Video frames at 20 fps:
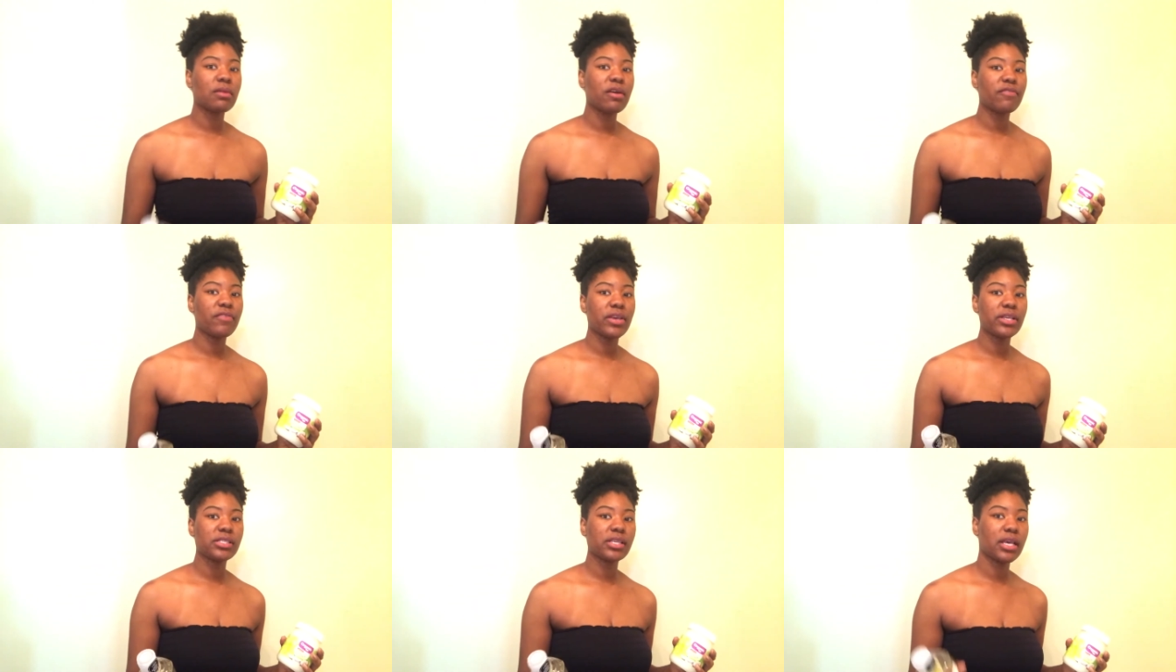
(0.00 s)

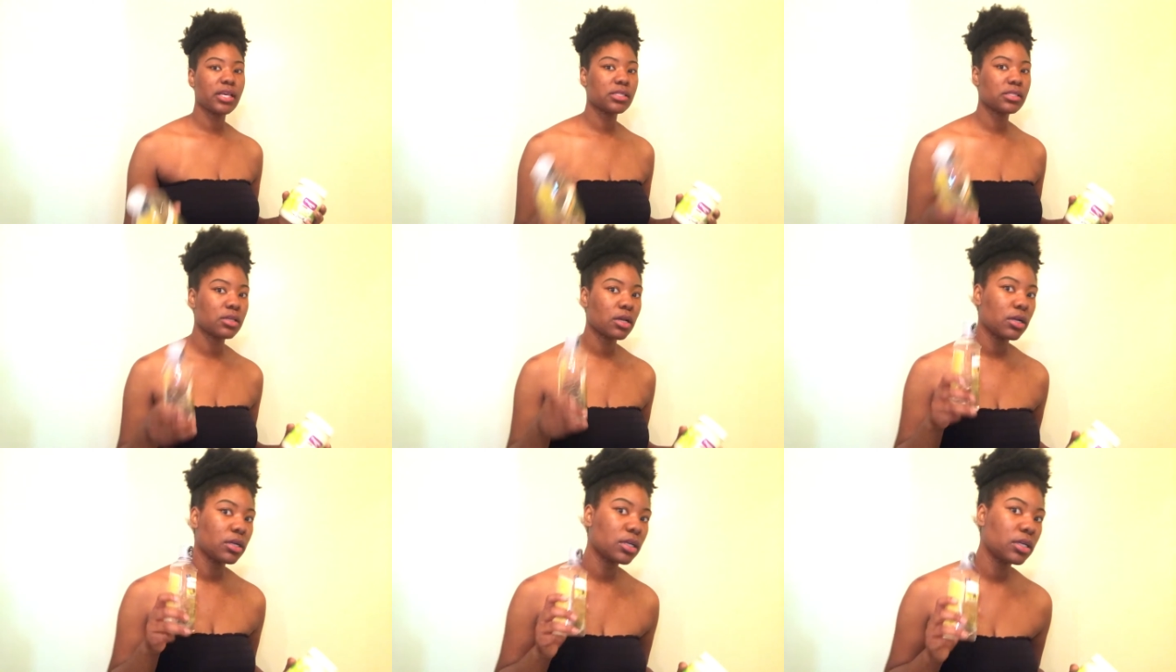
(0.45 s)
Since my
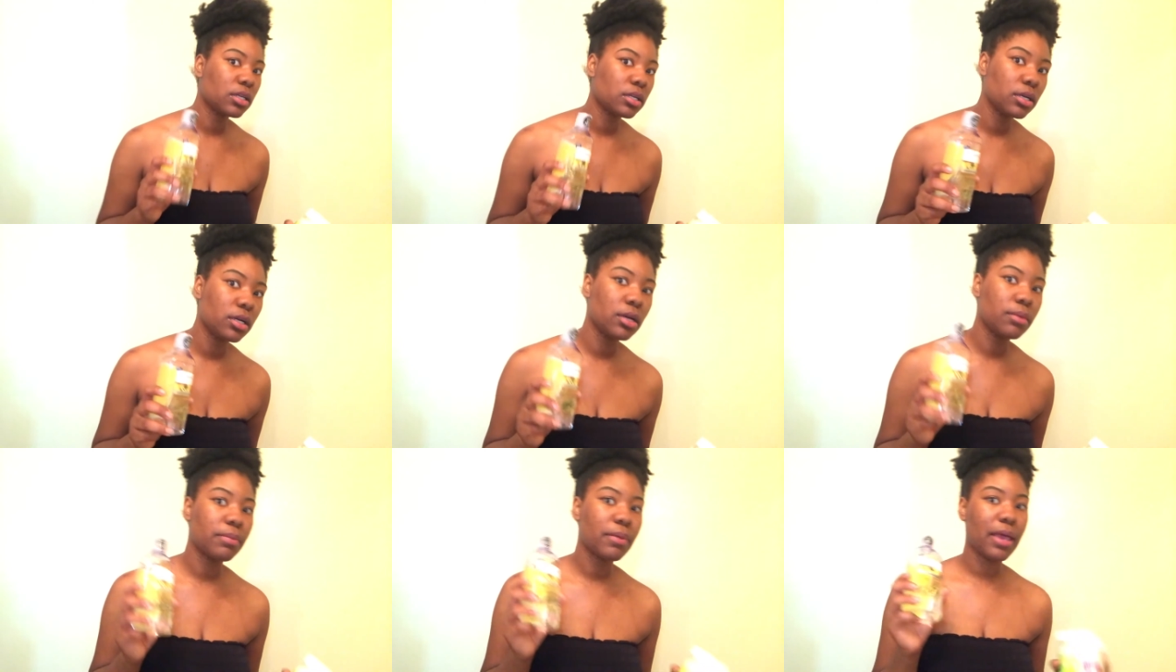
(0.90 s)
face has
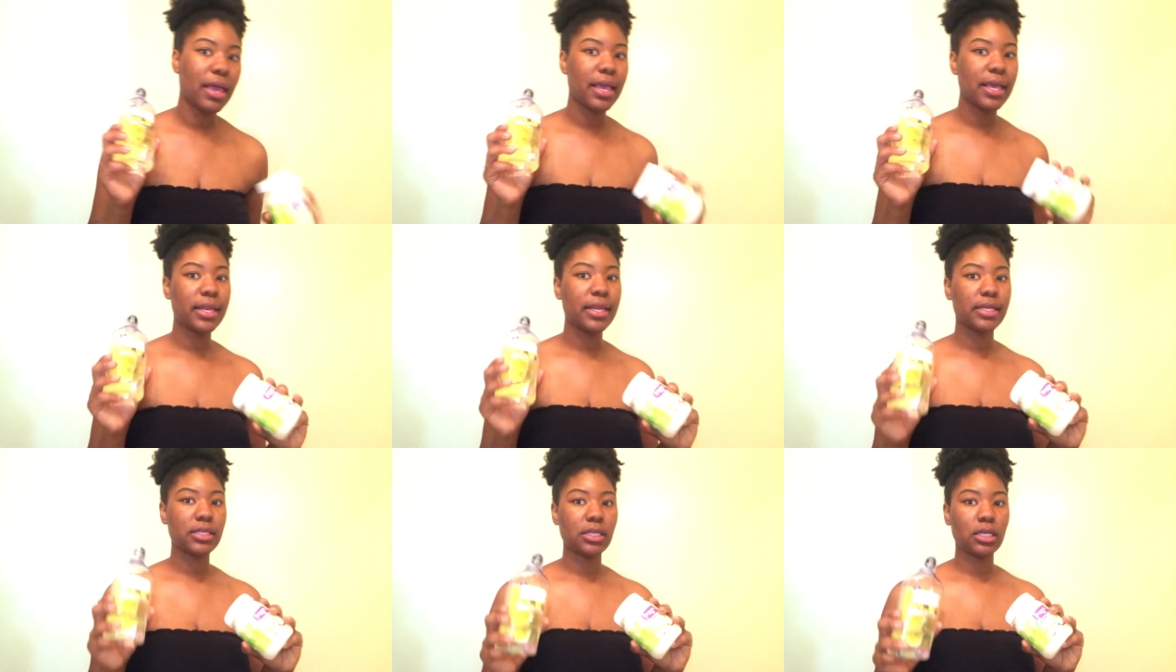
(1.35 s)
started to
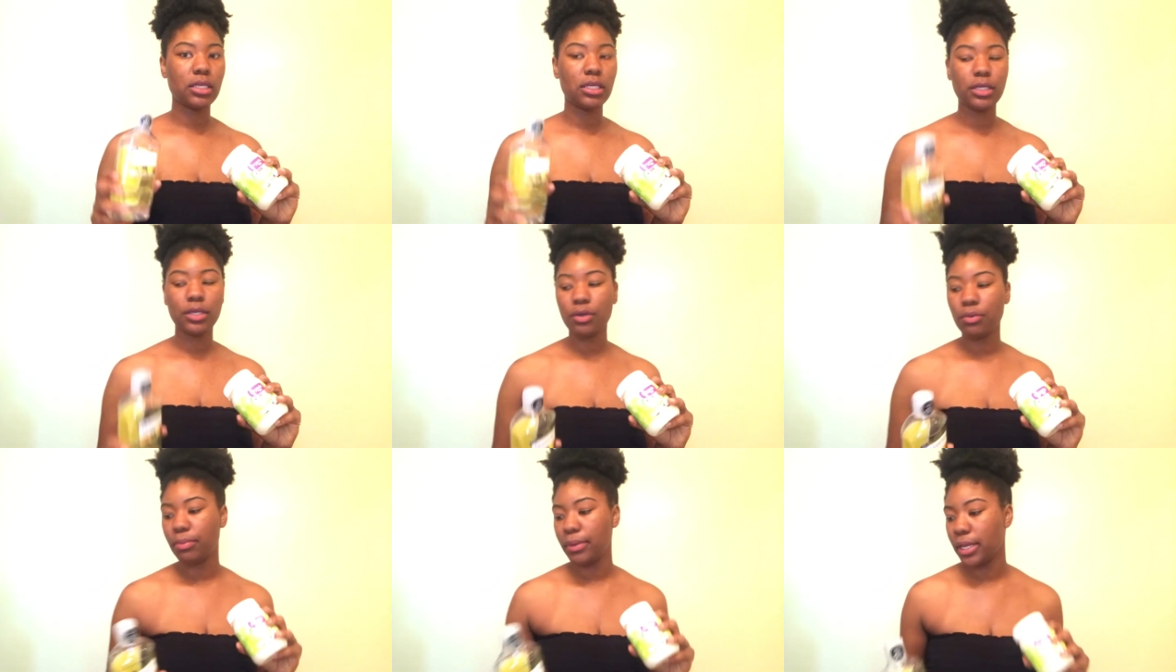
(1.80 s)
clear up,
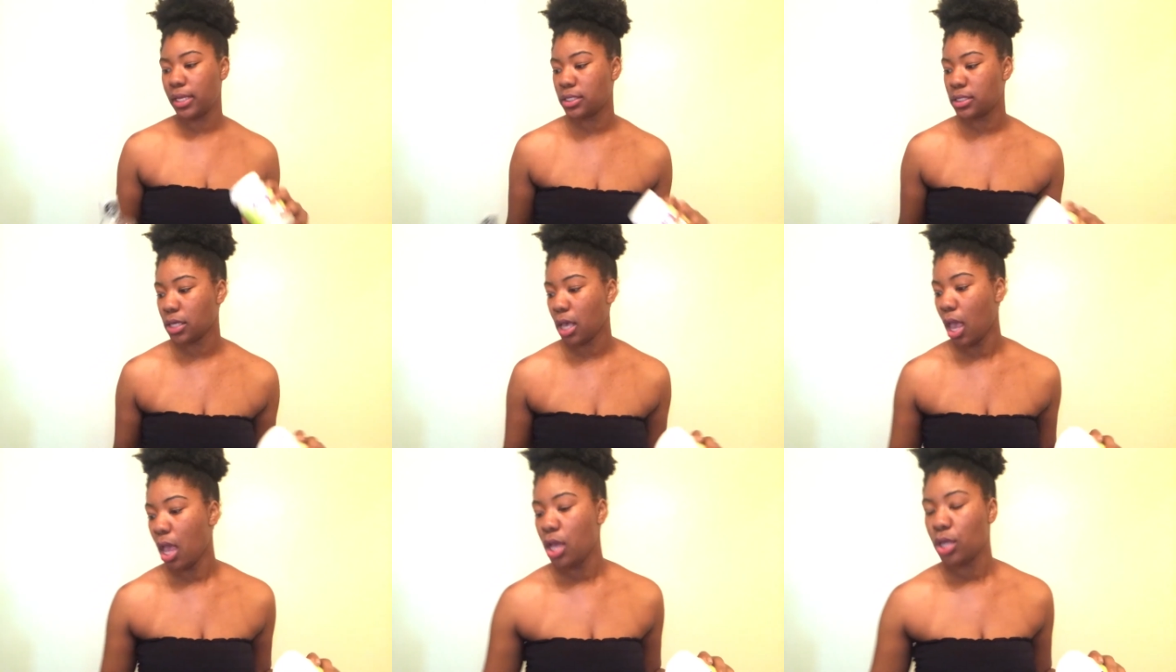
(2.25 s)
it is a
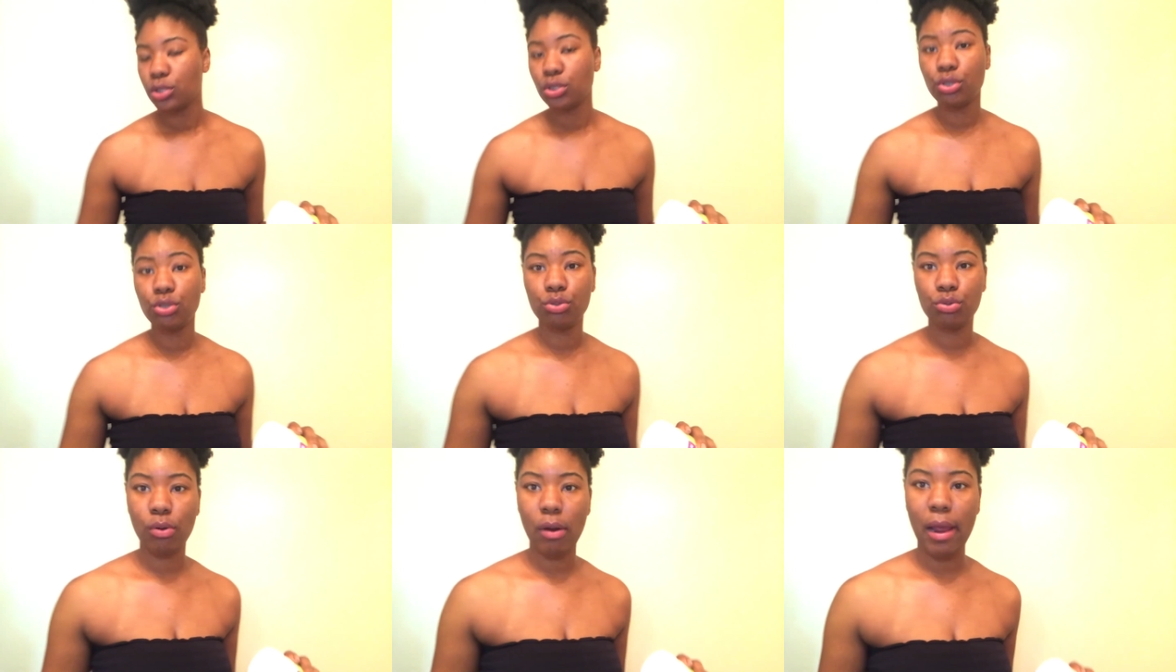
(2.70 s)
little bit
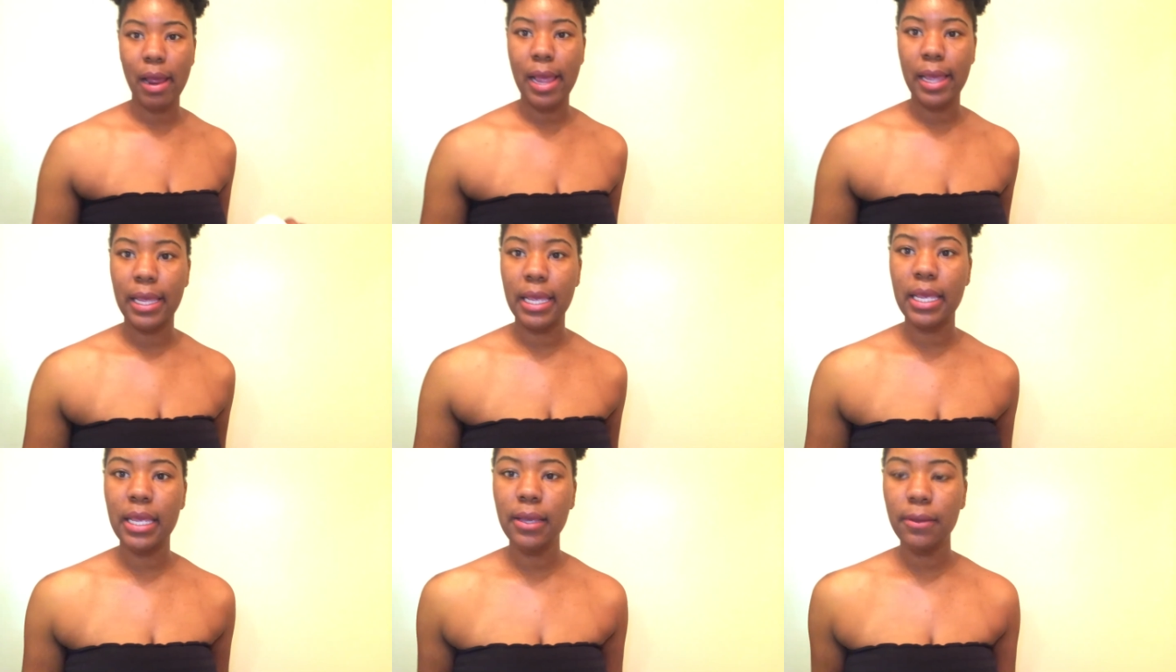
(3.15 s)

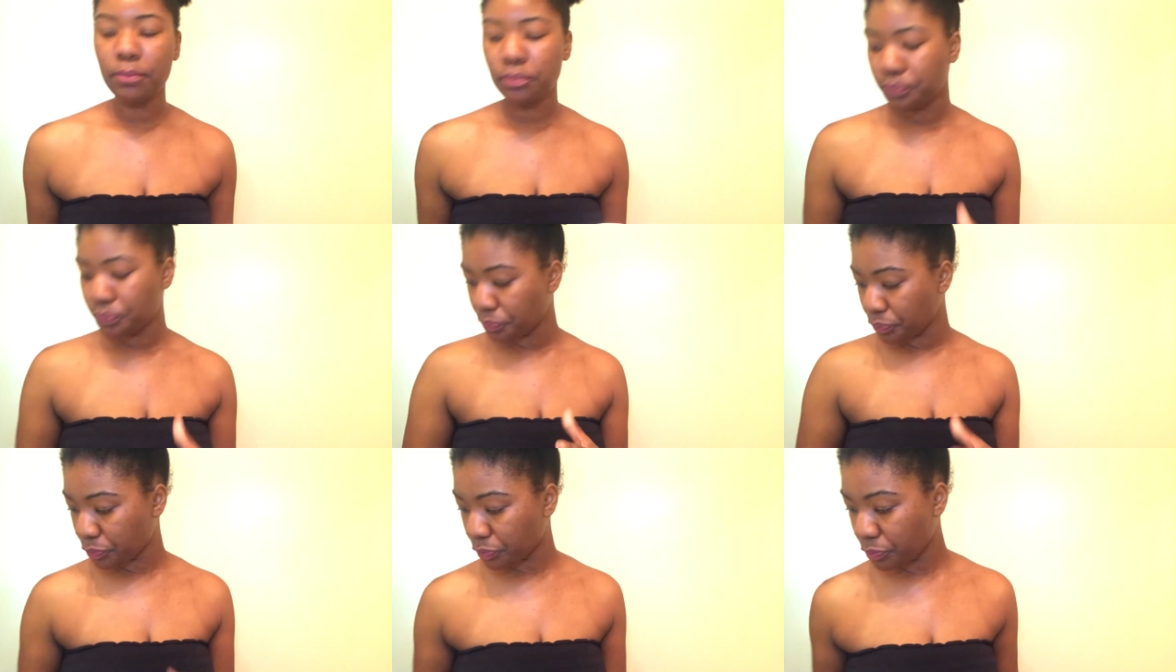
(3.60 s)

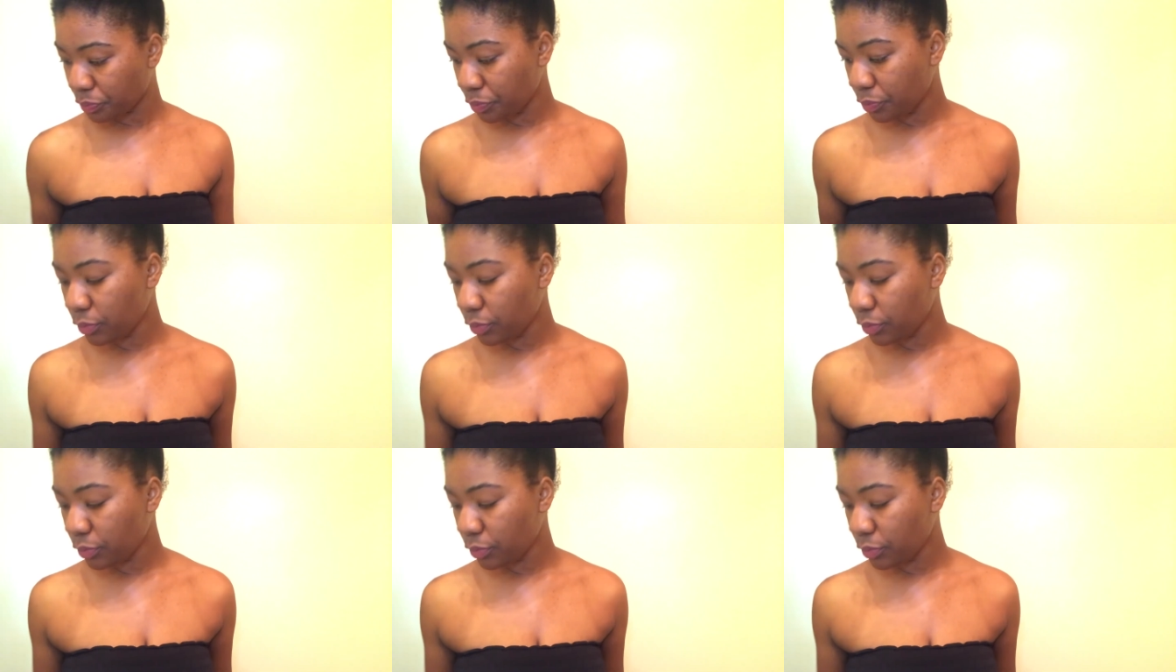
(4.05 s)
dry